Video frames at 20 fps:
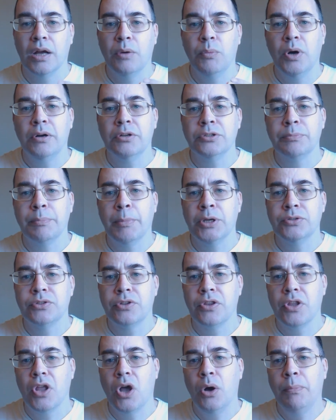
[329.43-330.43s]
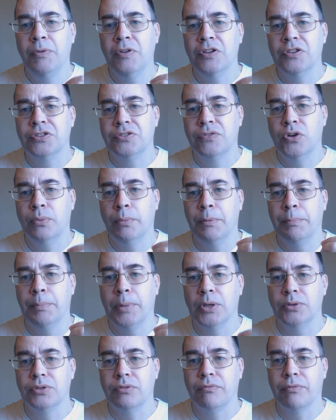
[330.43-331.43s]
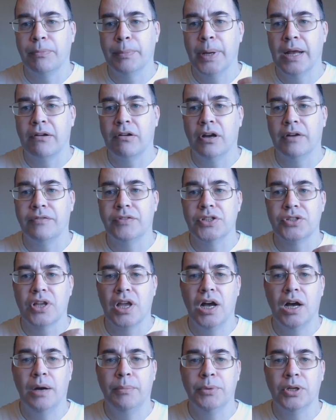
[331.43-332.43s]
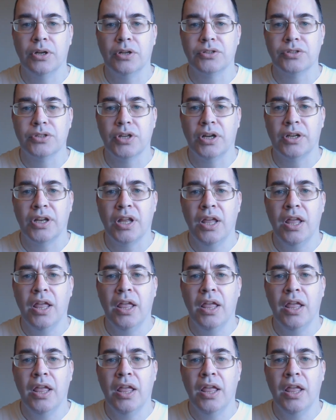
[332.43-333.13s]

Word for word: And while the most obvious form of pollution from aircraft is carbon dioxide,